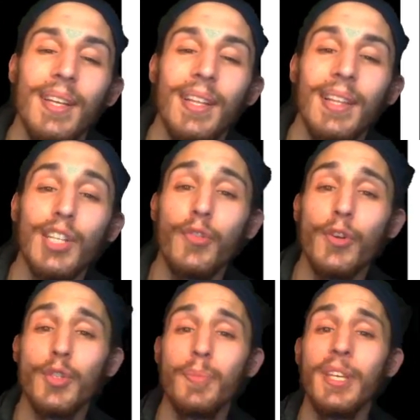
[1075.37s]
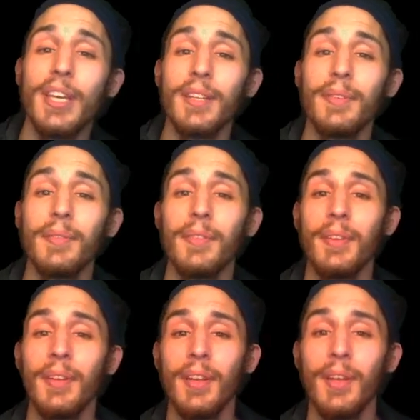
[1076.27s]
Let's first begin
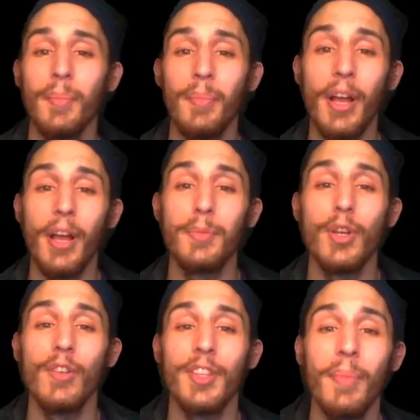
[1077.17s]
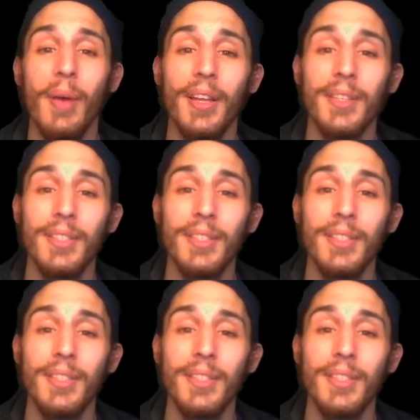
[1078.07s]
by observing the mind.